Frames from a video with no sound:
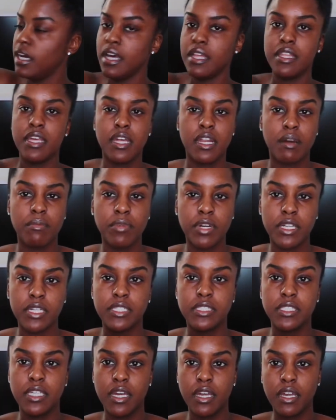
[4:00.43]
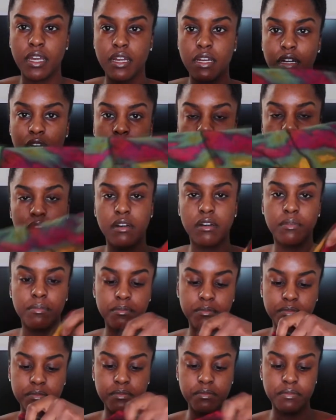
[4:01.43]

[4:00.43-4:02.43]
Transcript: And then I'm gonna take the